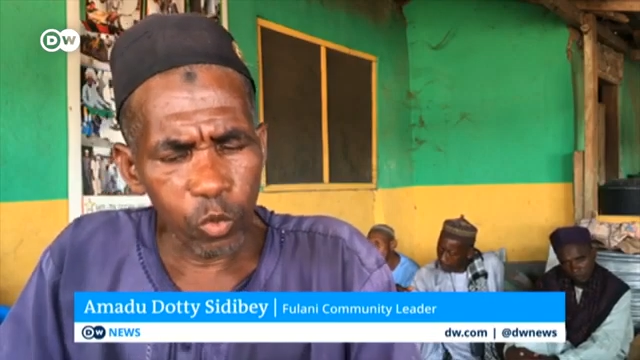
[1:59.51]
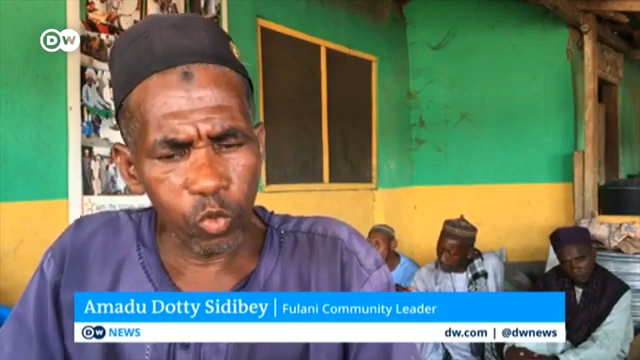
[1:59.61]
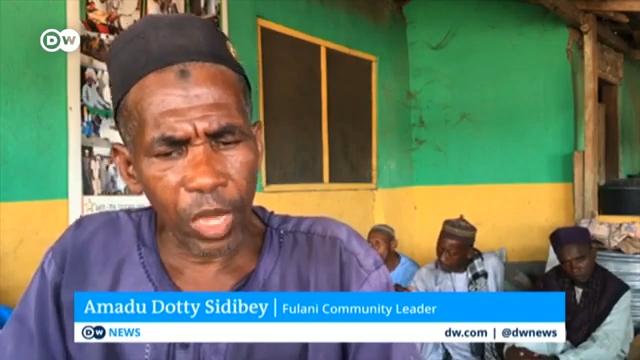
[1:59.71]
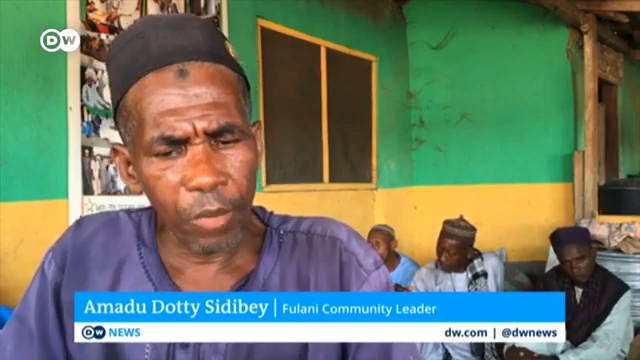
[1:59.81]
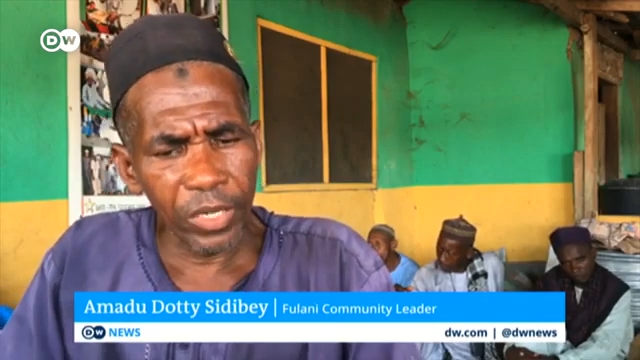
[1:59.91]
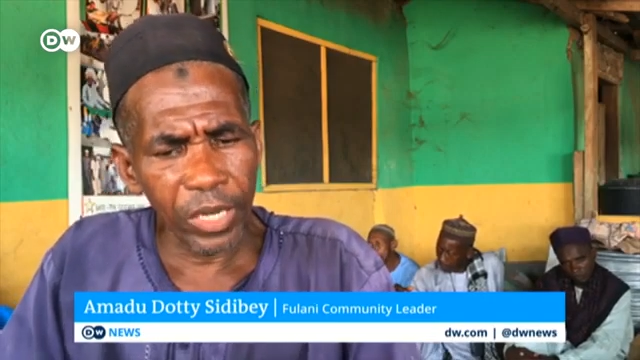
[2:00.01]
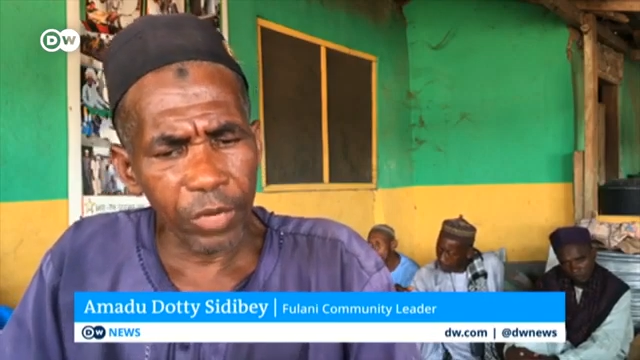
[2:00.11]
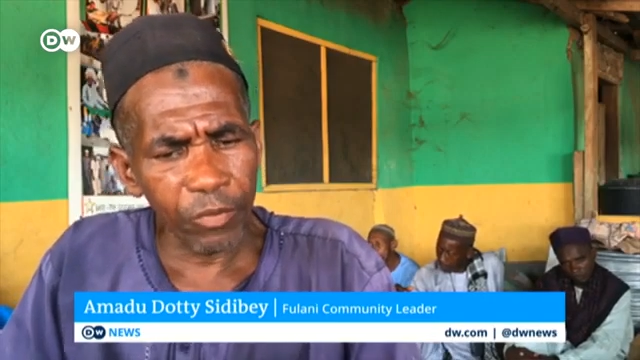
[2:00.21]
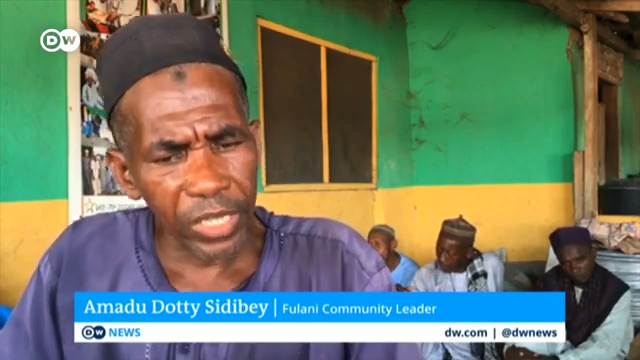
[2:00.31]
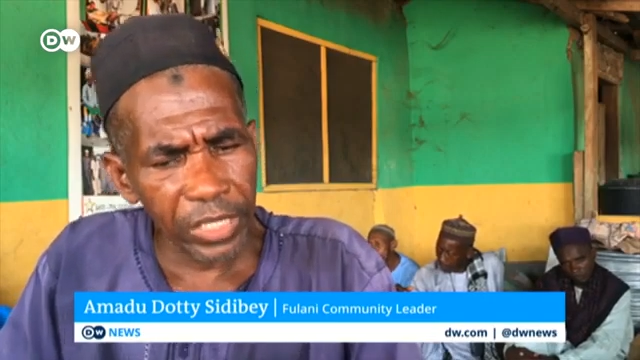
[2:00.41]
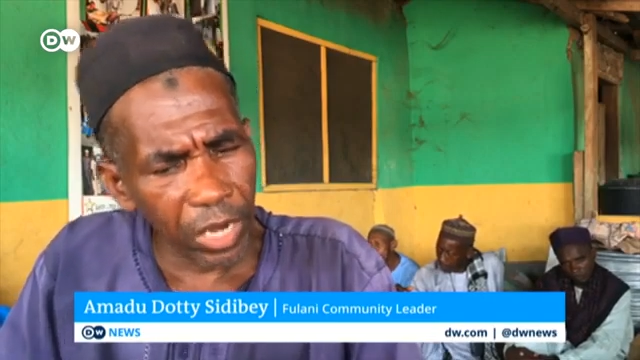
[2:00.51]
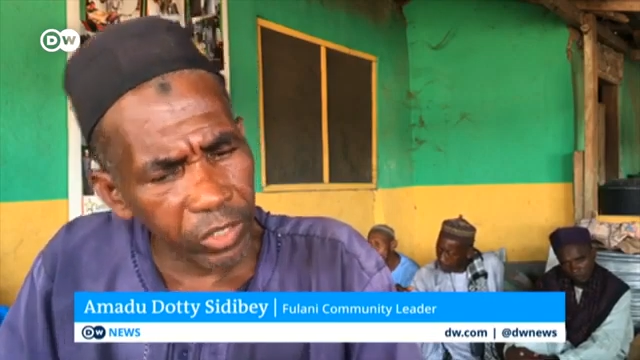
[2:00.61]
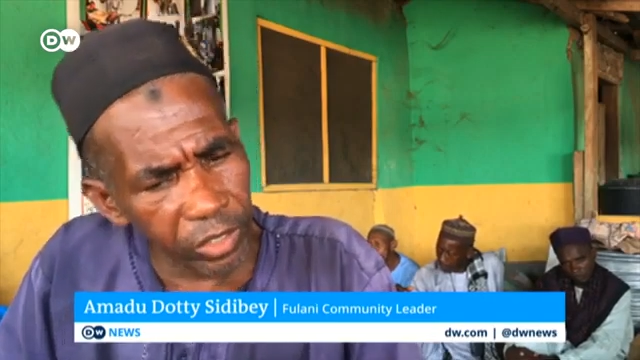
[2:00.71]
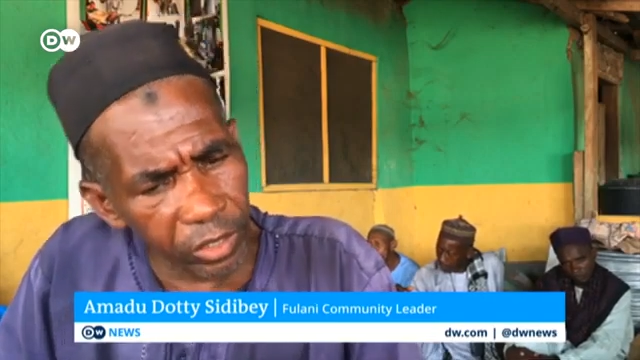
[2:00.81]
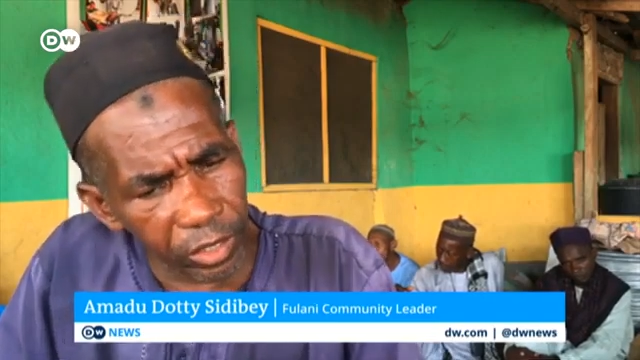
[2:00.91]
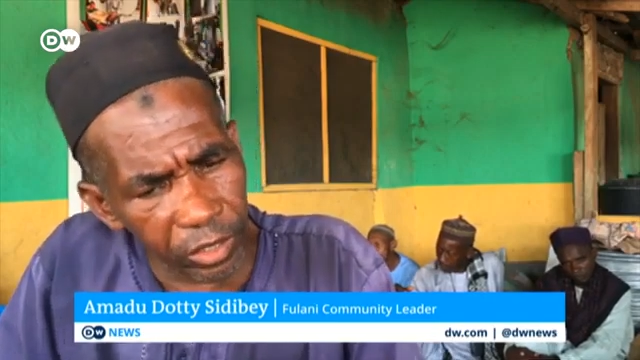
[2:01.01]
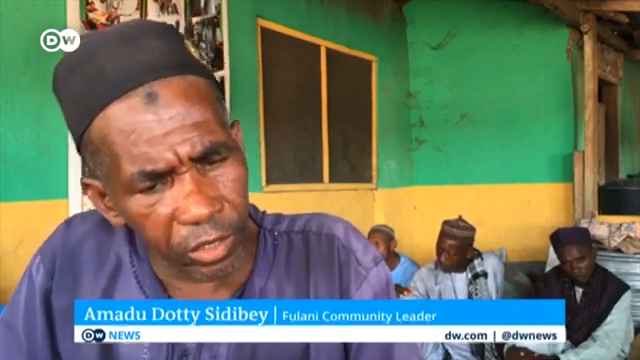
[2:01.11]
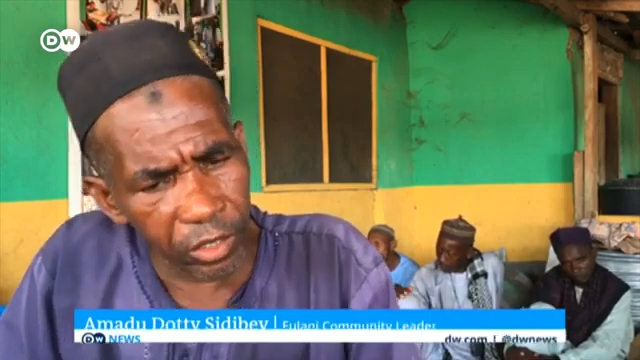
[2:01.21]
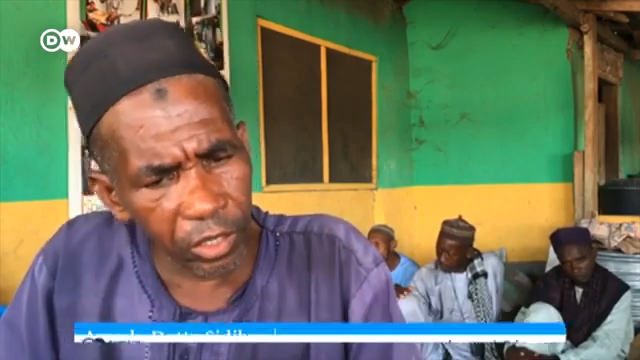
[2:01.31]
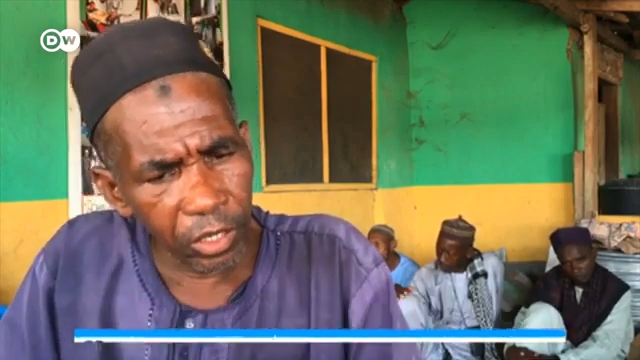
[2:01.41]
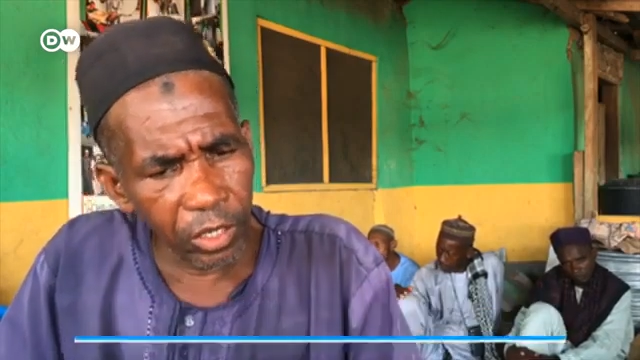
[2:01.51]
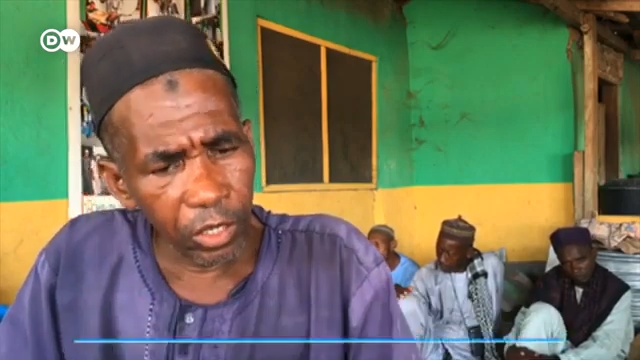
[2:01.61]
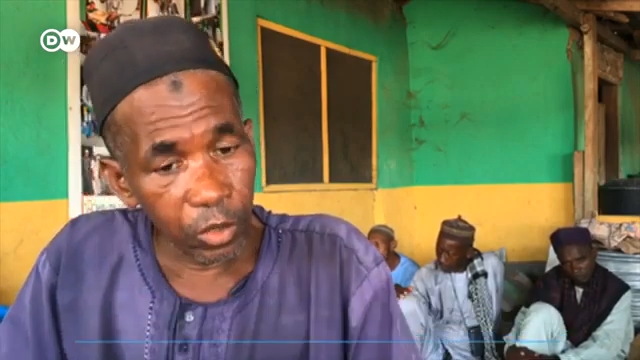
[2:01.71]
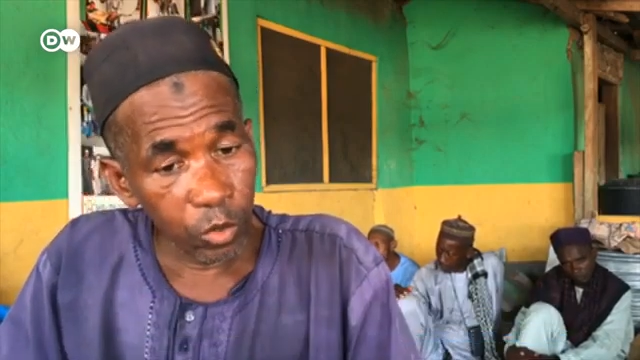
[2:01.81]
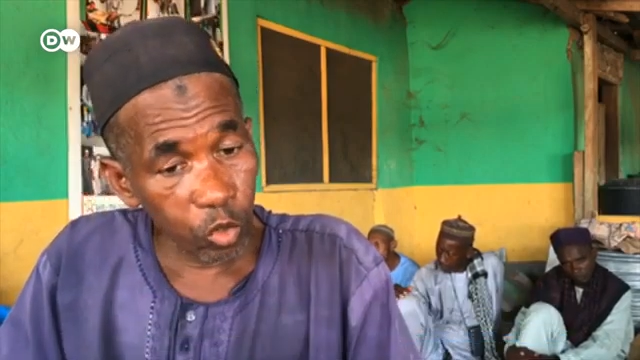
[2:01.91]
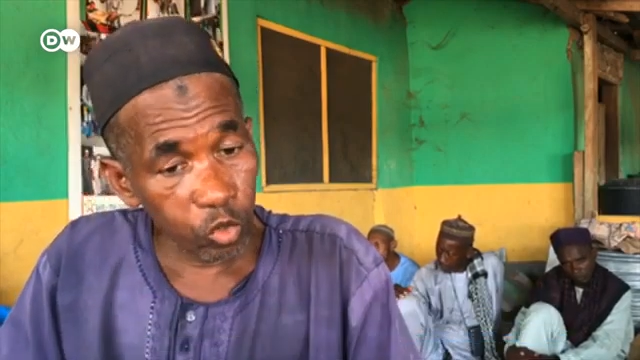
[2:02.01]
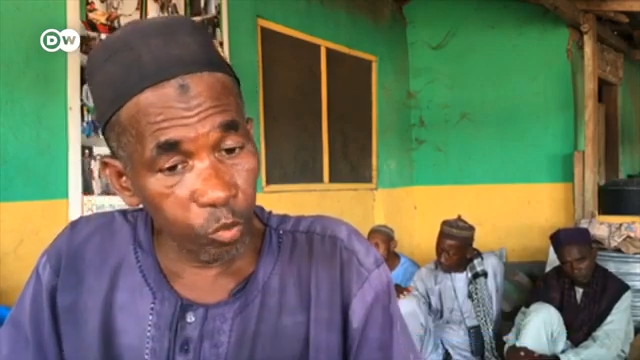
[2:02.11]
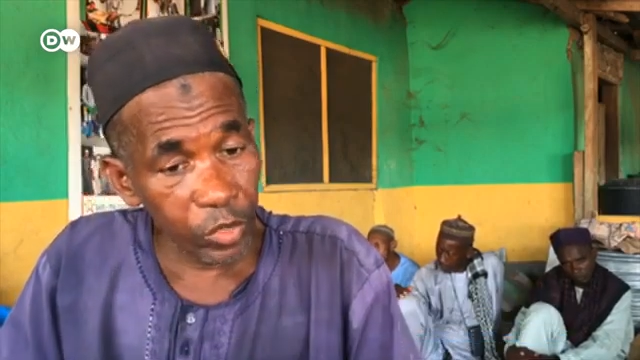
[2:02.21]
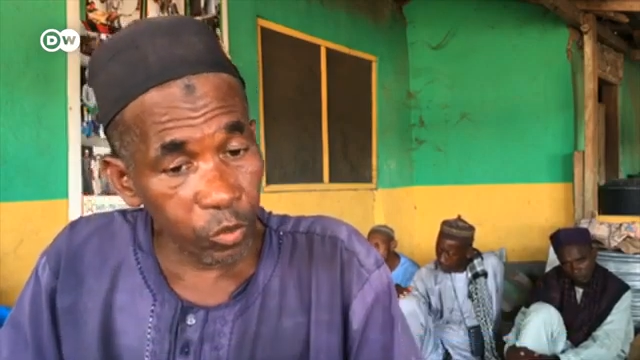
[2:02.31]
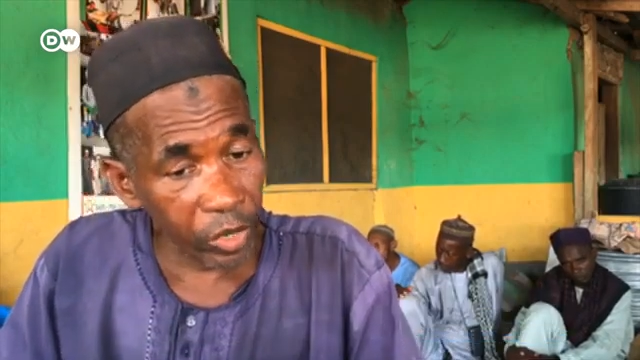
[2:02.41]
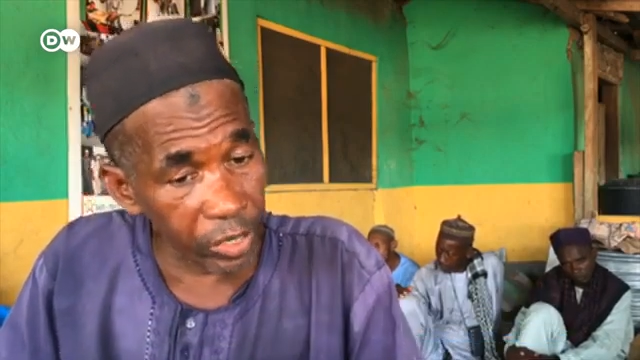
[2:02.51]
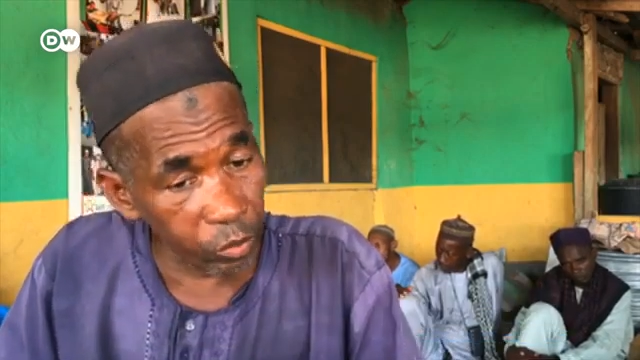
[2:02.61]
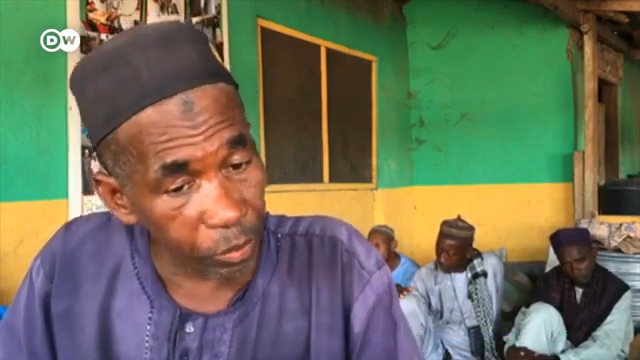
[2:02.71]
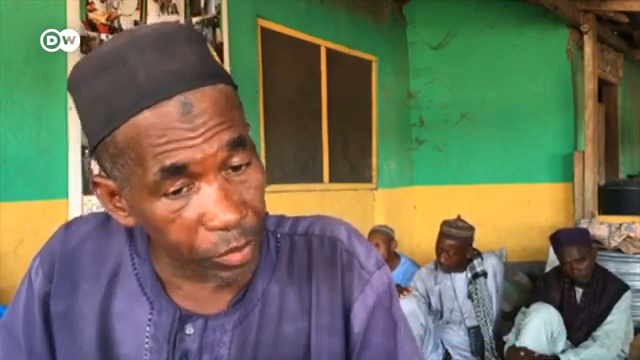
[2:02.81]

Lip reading: we have been advising our children not to be quarreling with